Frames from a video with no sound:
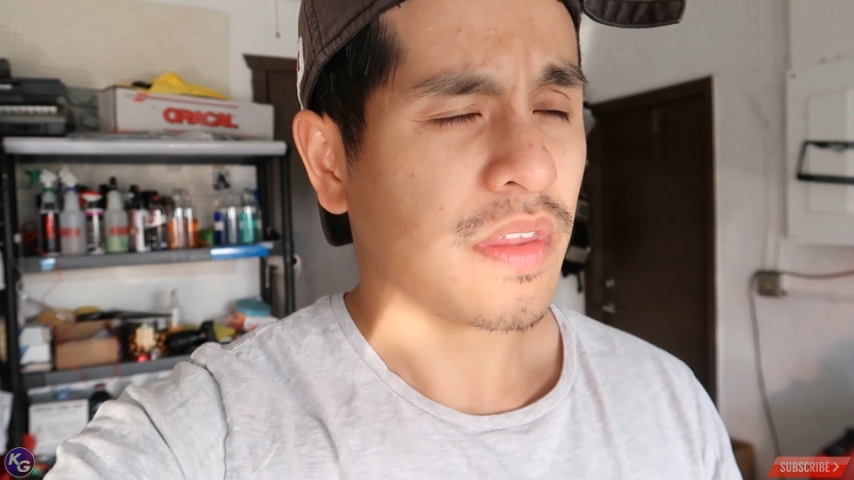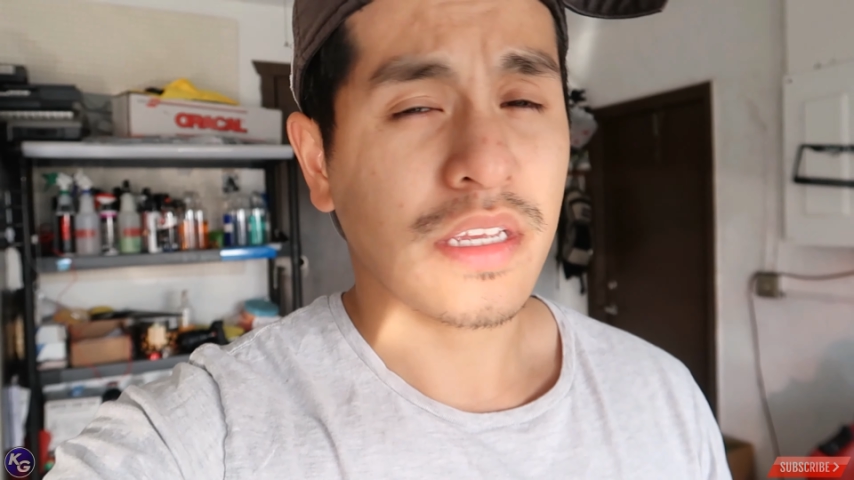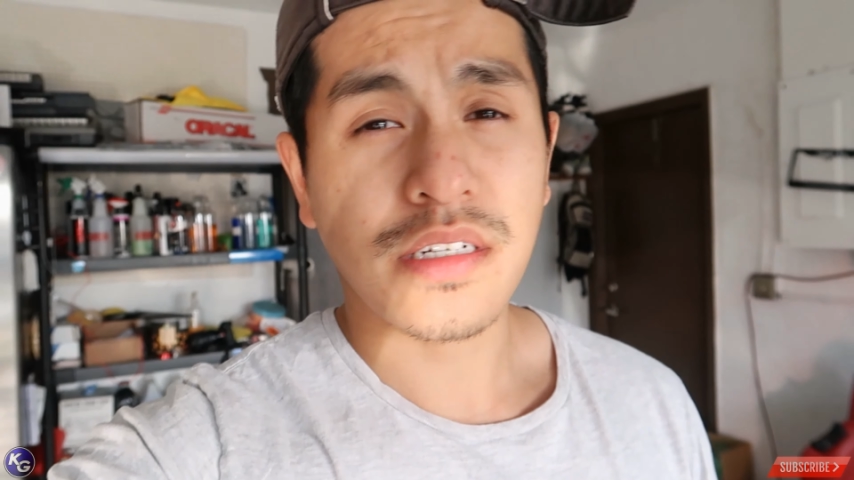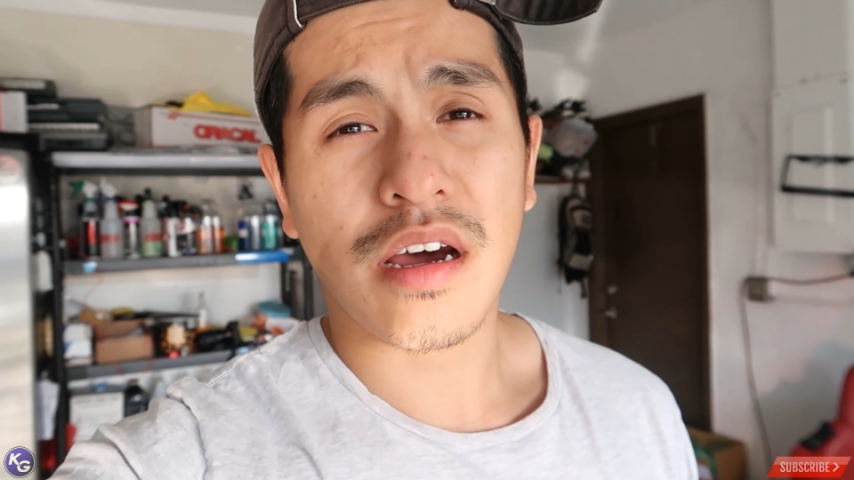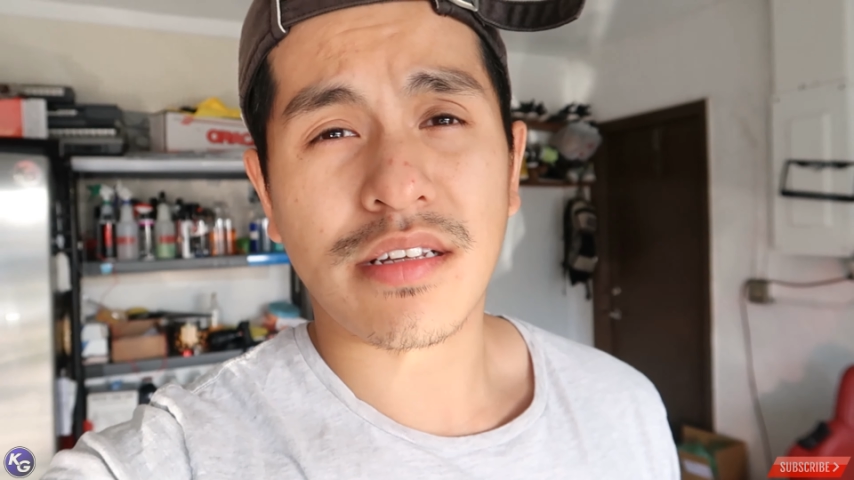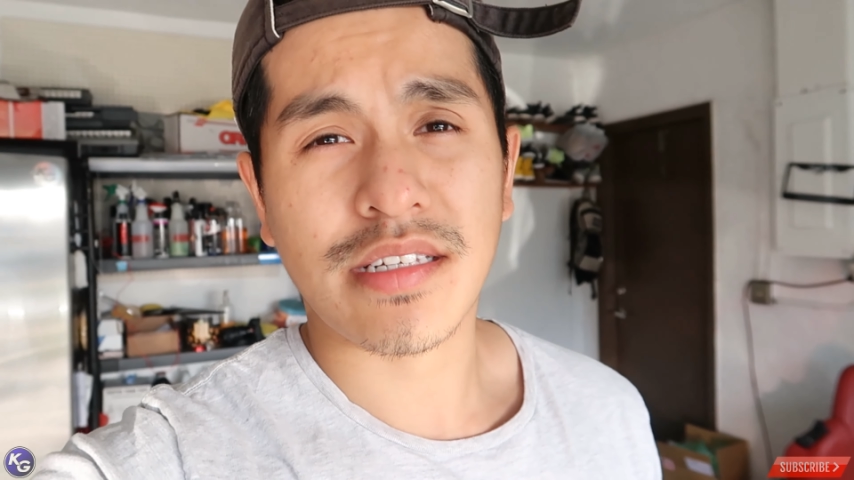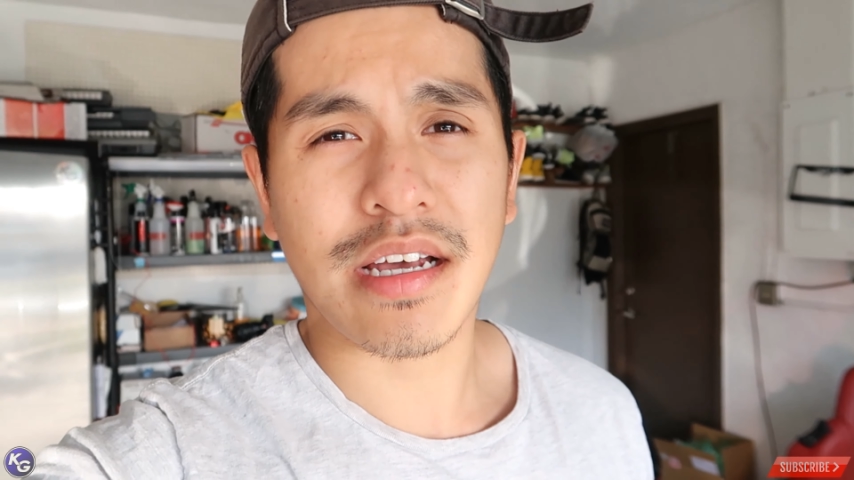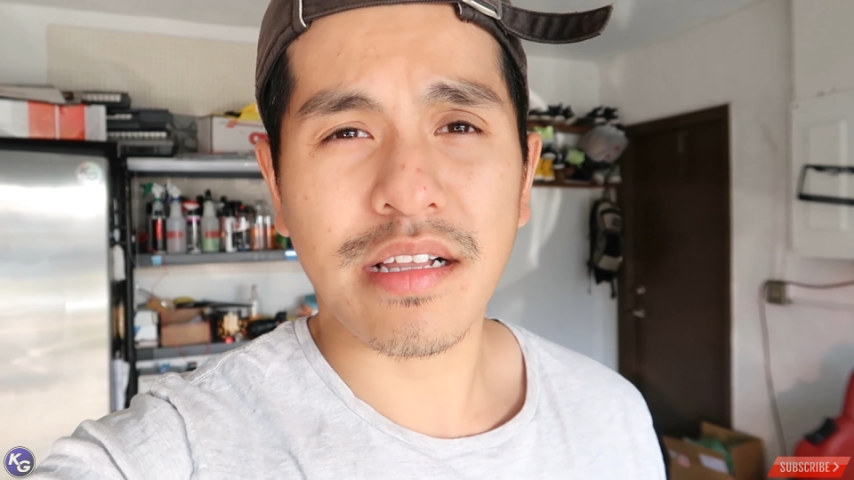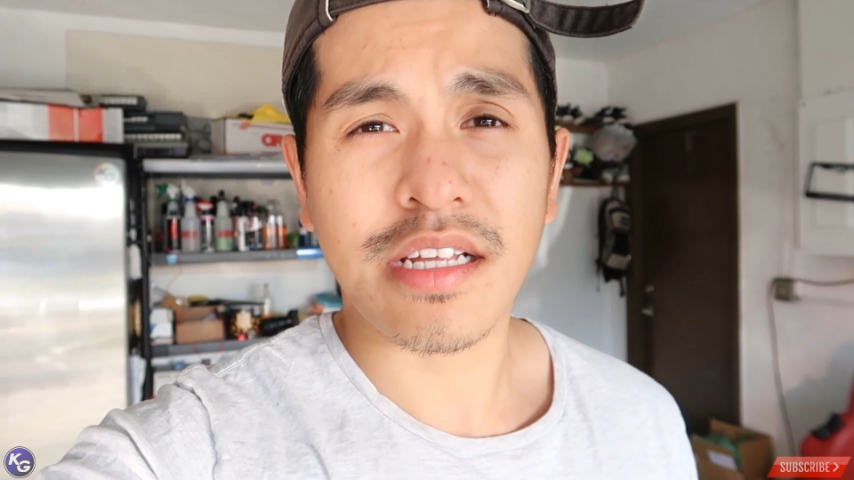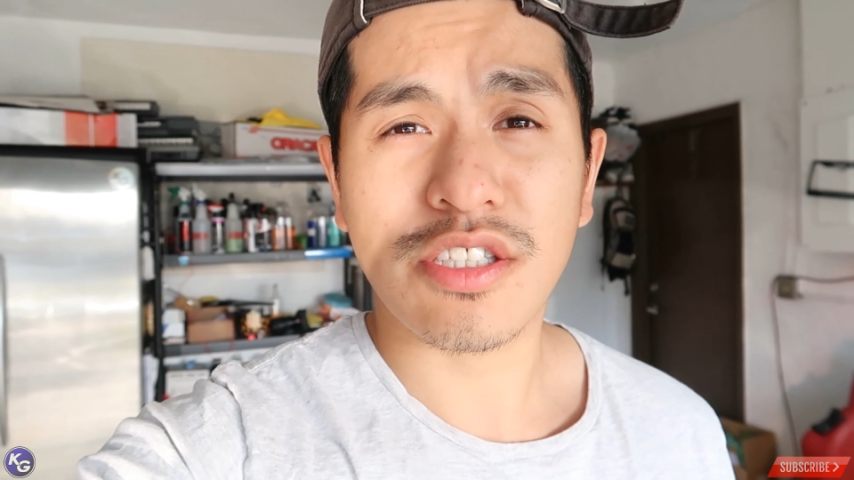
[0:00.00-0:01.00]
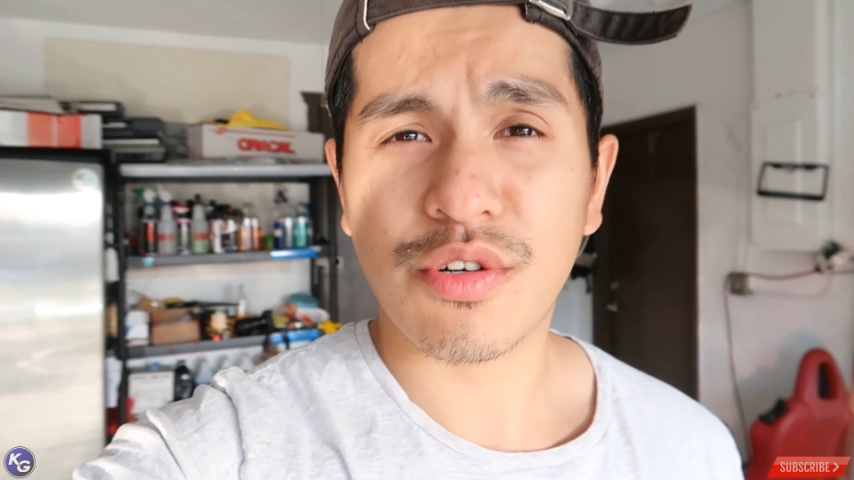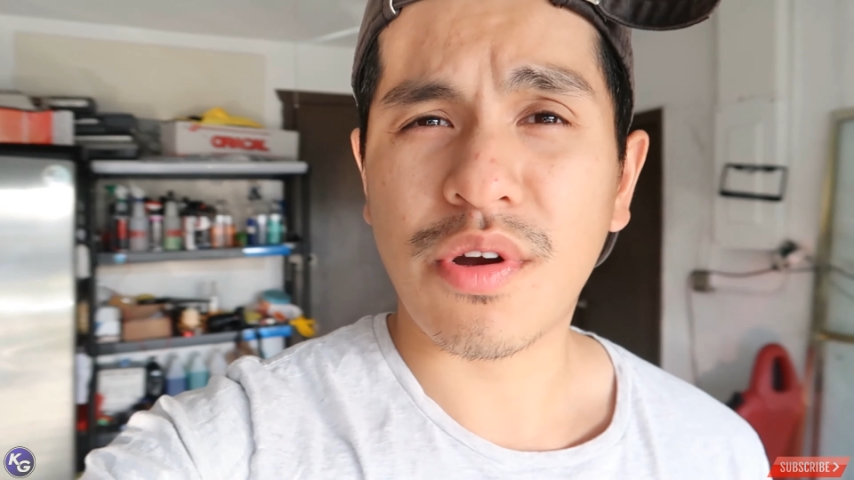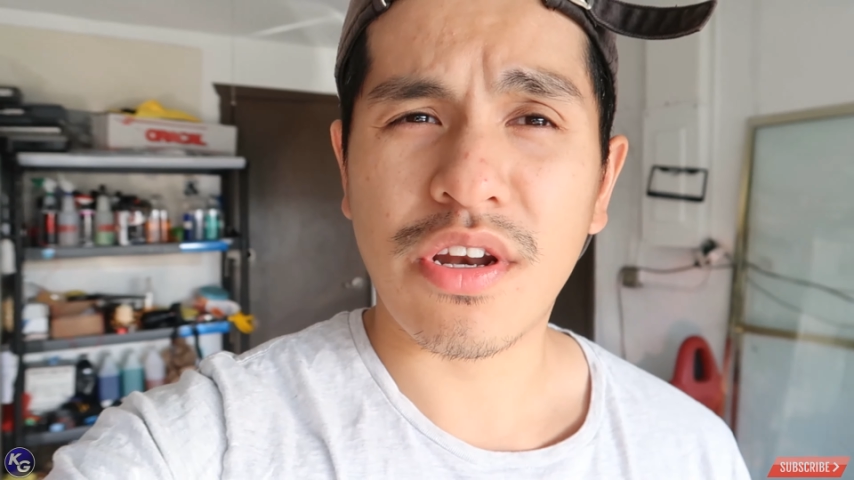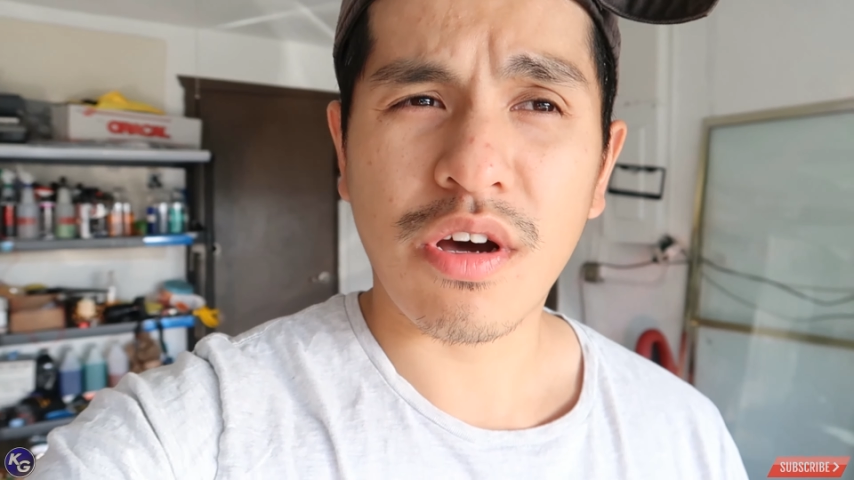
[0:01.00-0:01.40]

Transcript: It's hot as hell, as you already